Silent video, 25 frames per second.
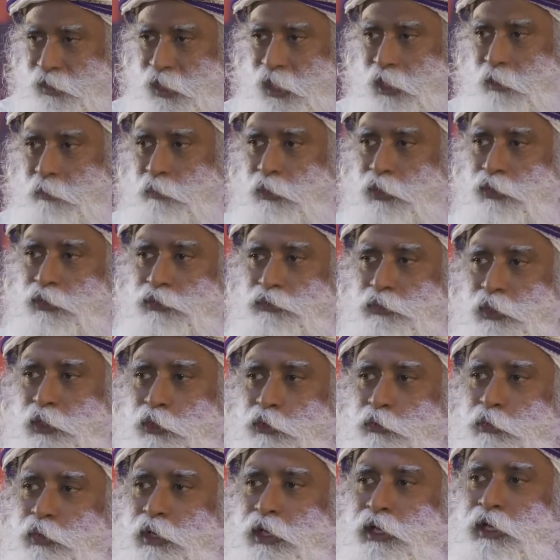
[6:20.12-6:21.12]
there, because when
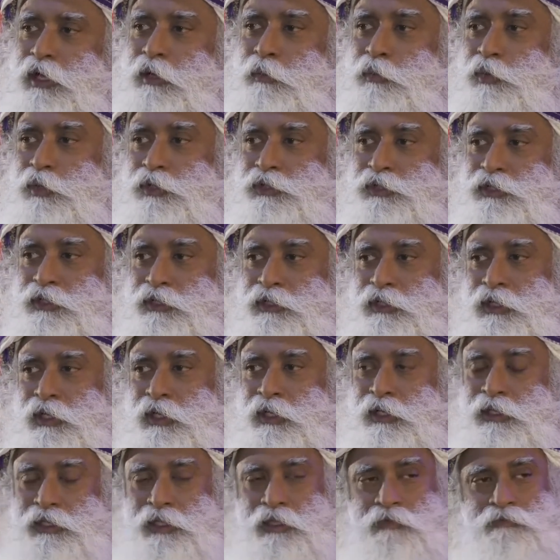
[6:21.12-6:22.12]
you bury a person,
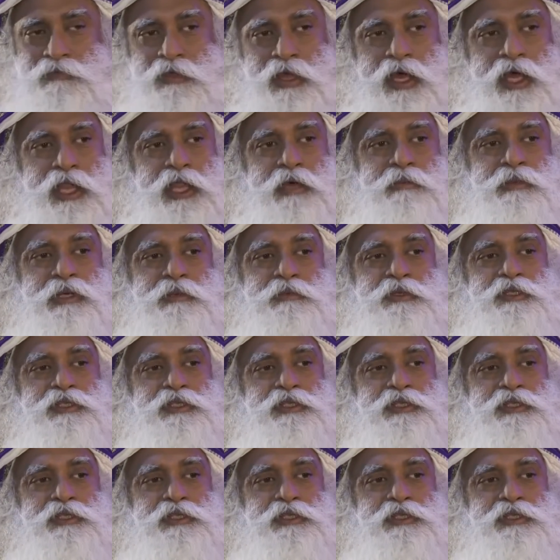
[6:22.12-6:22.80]
the vyana may